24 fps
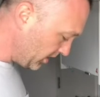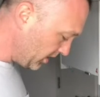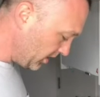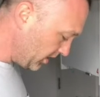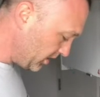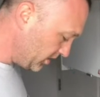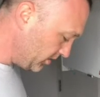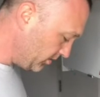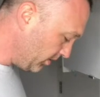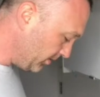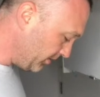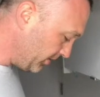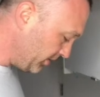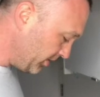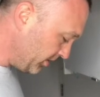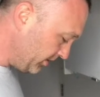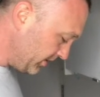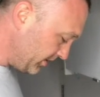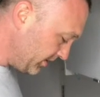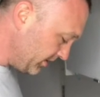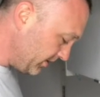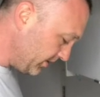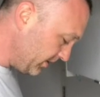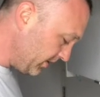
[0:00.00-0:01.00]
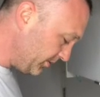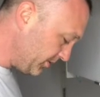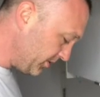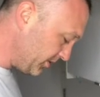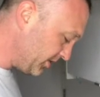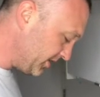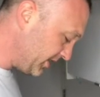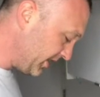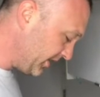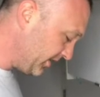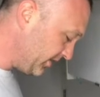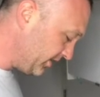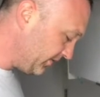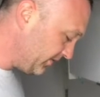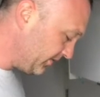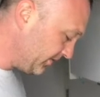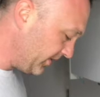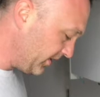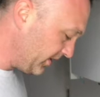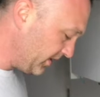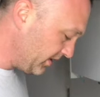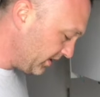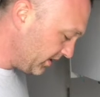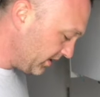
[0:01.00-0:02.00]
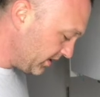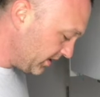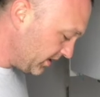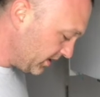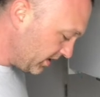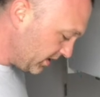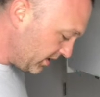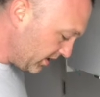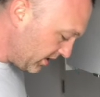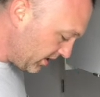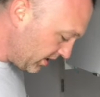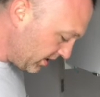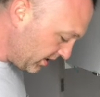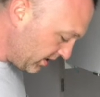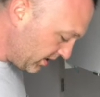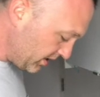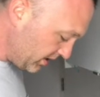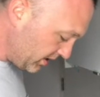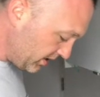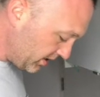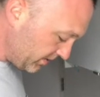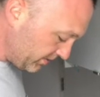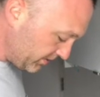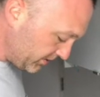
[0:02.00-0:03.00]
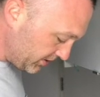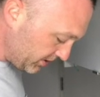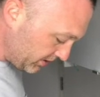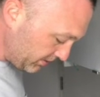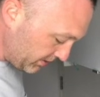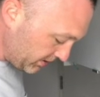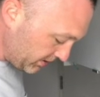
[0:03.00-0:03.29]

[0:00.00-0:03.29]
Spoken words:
So what I'm going to do is, I'm just going to take off some of